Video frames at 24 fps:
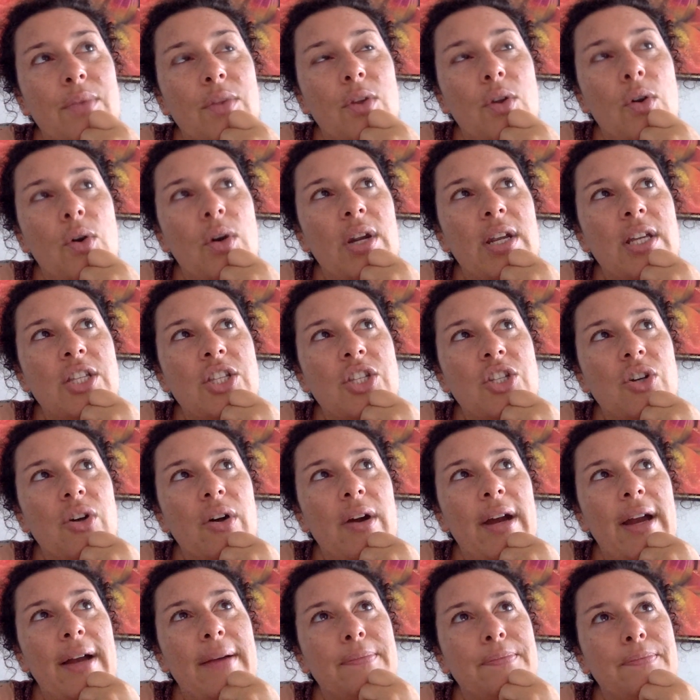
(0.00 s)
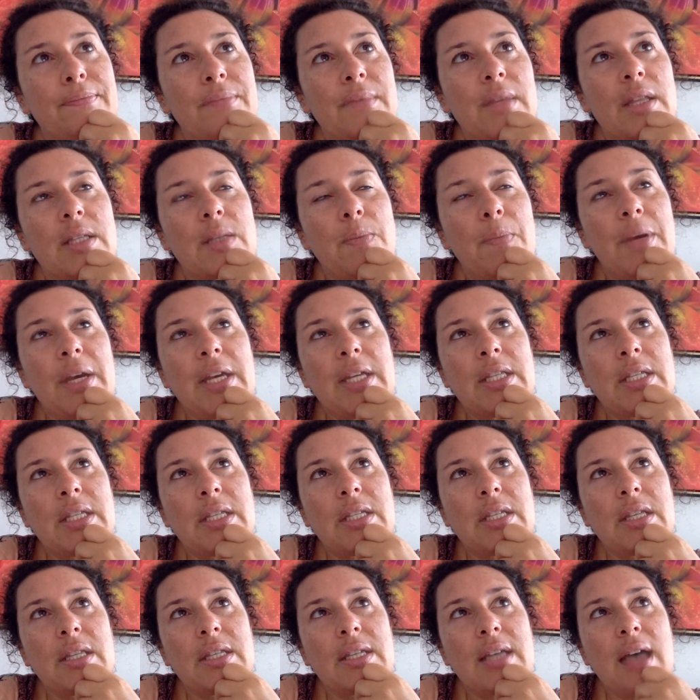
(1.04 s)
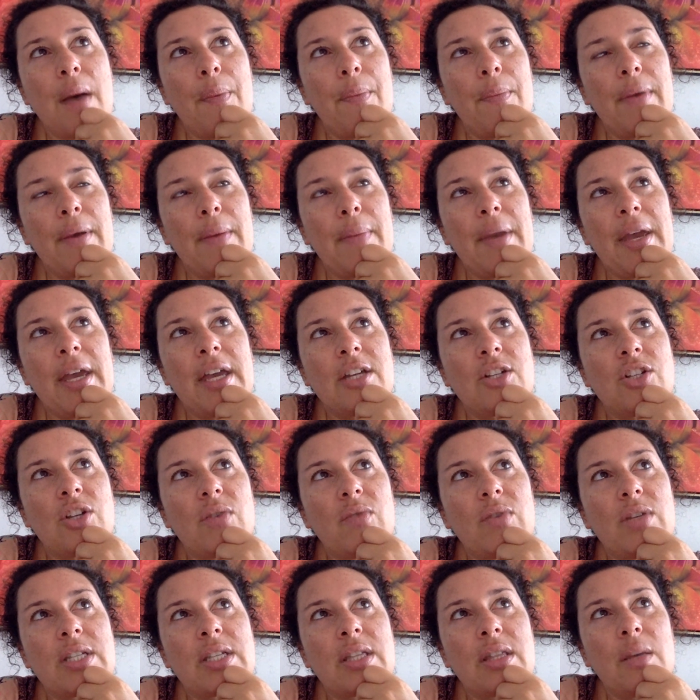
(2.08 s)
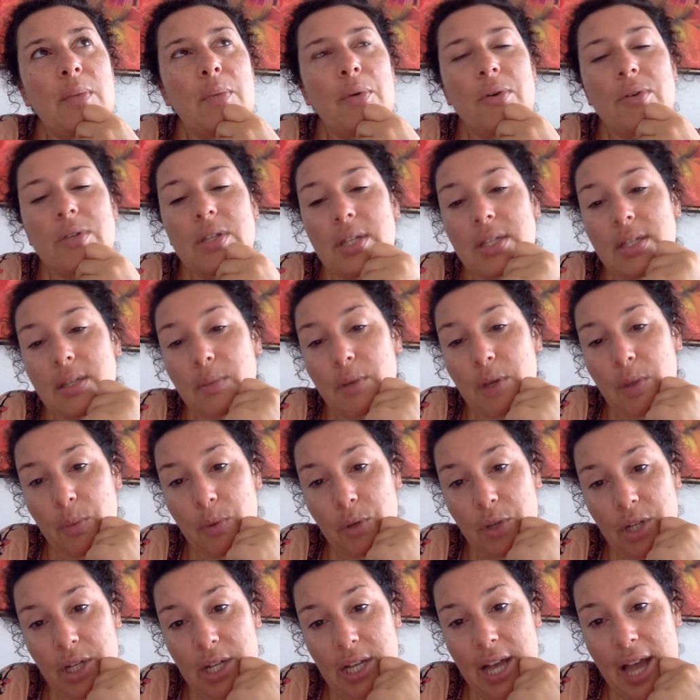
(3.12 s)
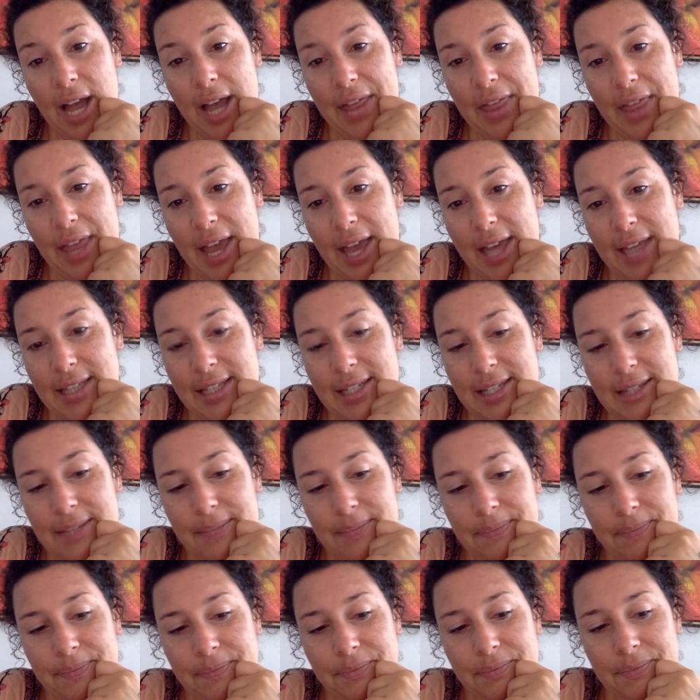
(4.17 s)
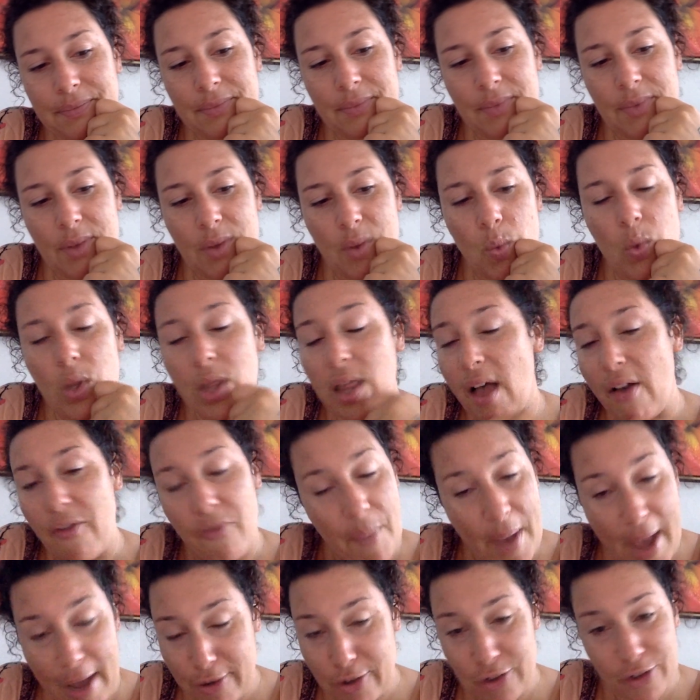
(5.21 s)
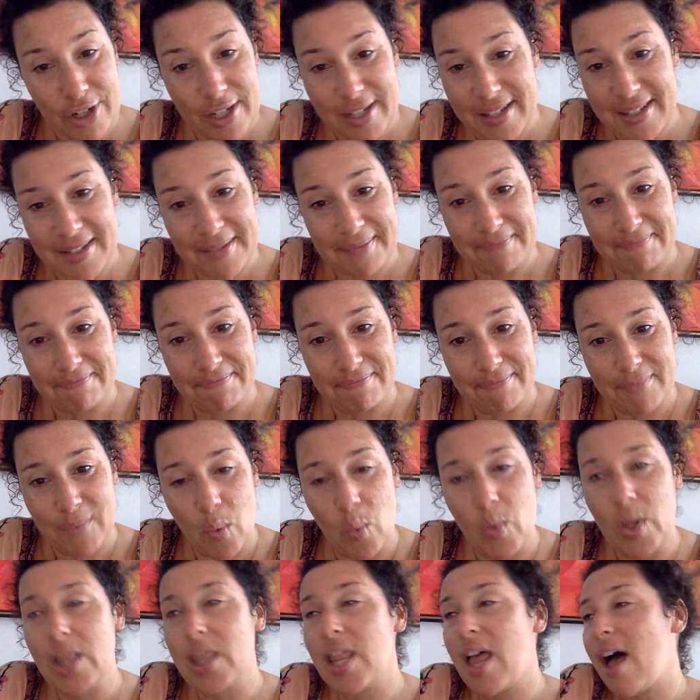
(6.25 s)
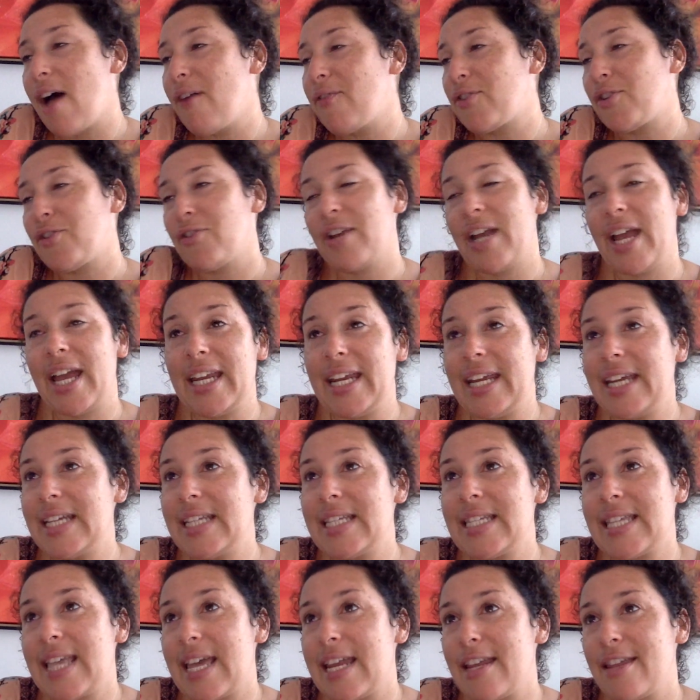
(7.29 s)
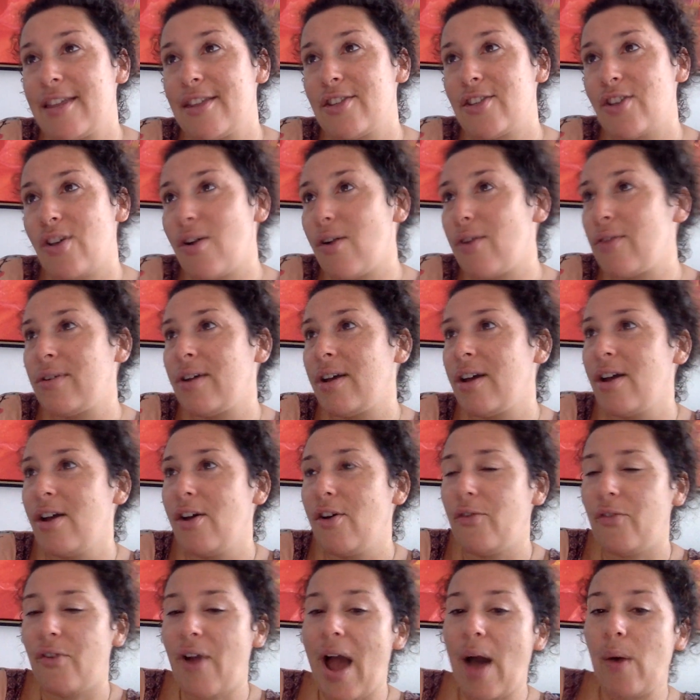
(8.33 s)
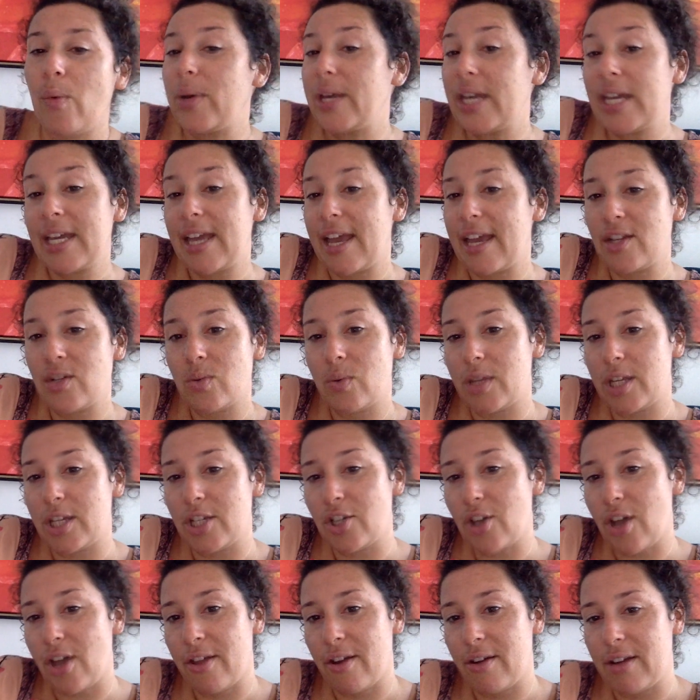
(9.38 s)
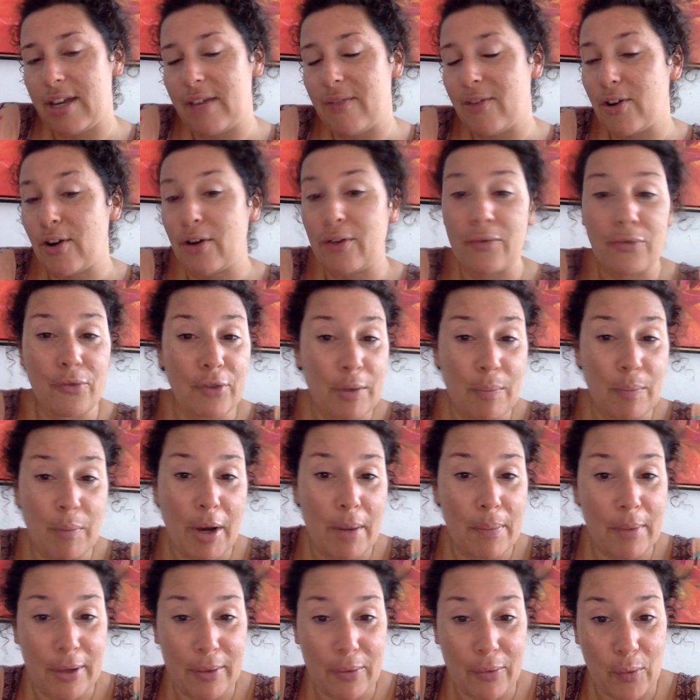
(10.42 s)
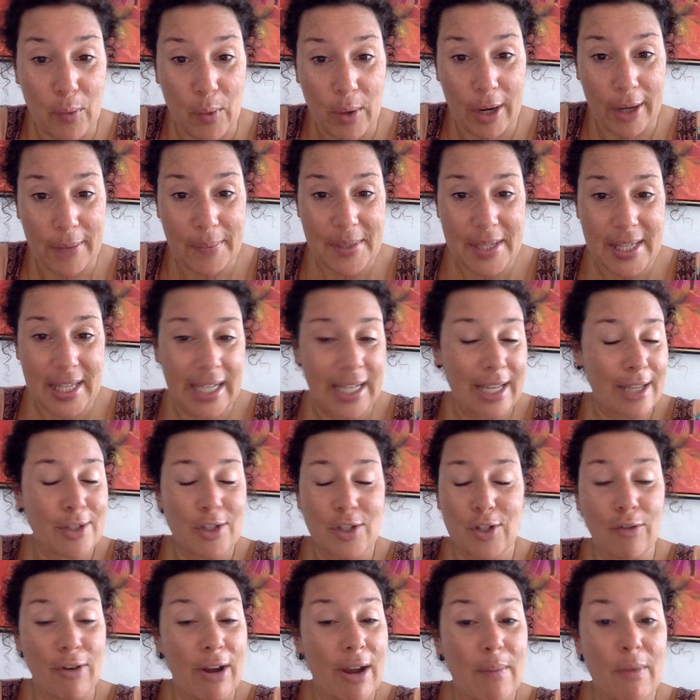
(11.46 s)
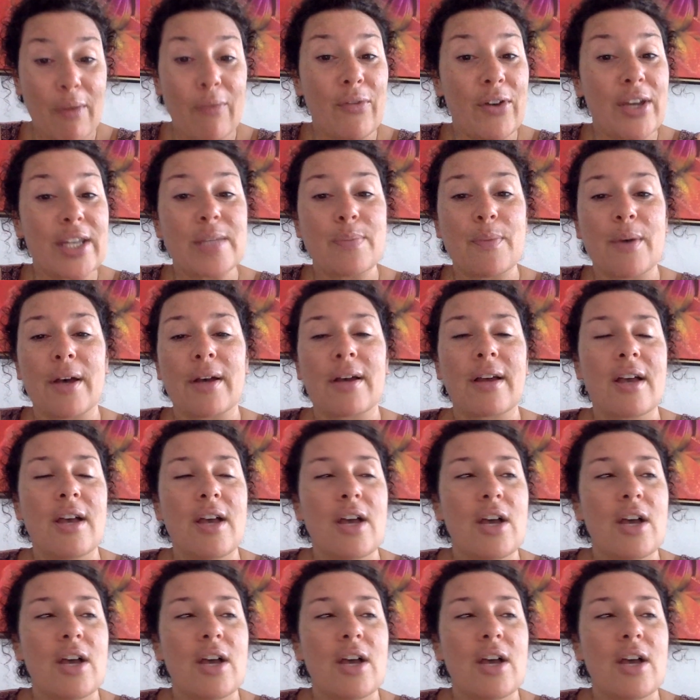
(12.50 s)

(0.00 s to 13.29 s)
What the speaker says: go to Instagram. It's pinned to the top of my page. I recently posted some community guidelines. We love boundaries. We love creating and setting the tone for how we engage with each other, even on free public forums like Instagram and Facebook.